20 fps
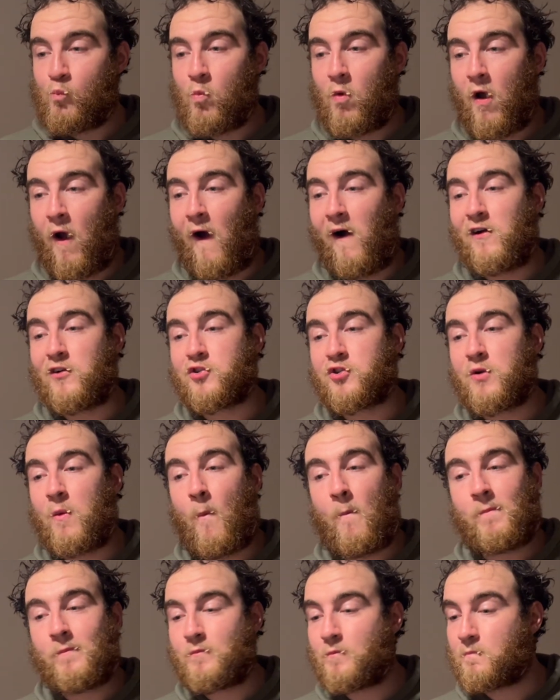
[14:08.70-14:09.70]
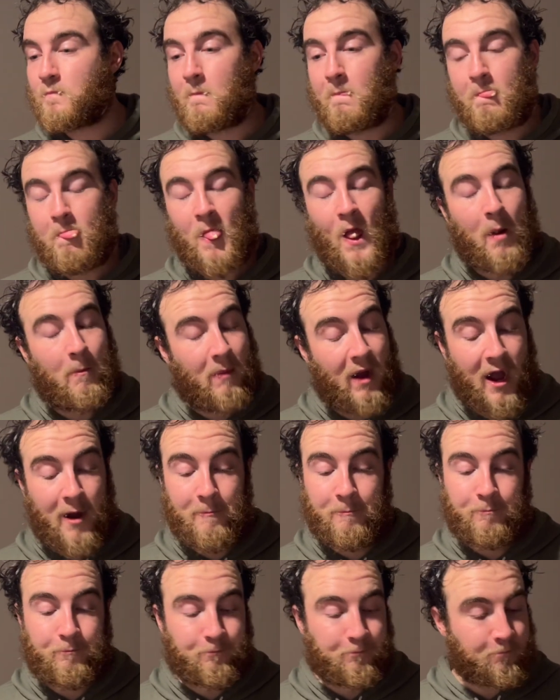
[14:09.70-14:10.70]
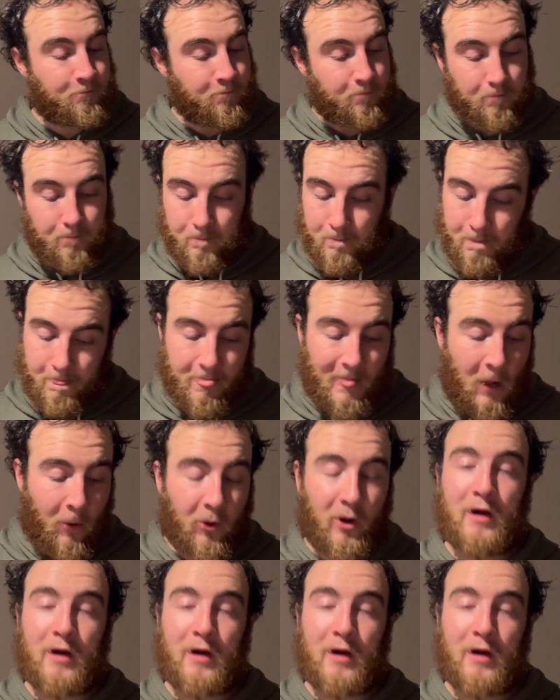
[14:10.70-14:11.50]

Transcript: Cause, man, we're